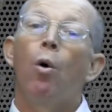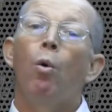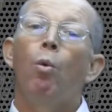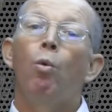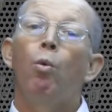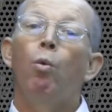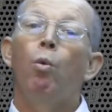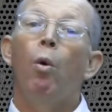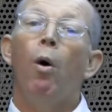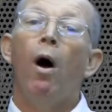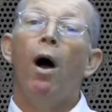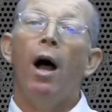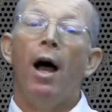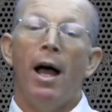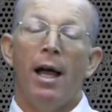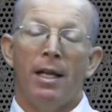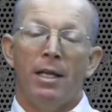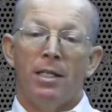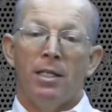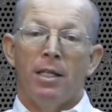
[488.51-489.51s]

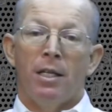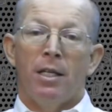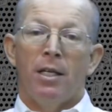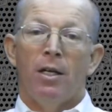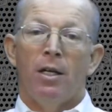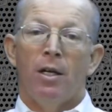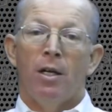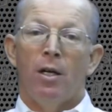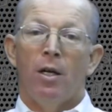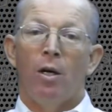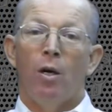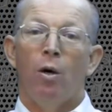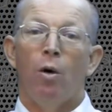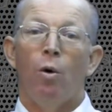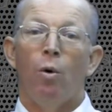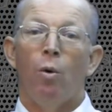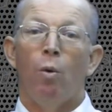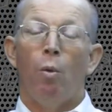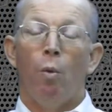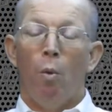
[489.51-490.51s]
Want.
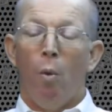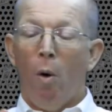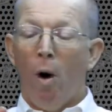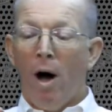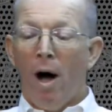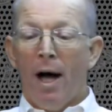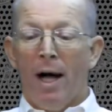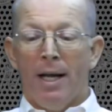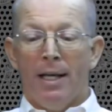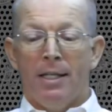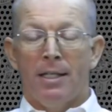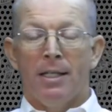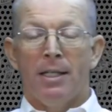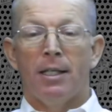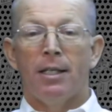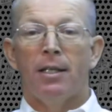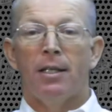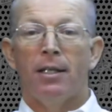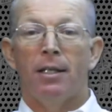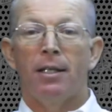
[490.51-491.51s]
Want.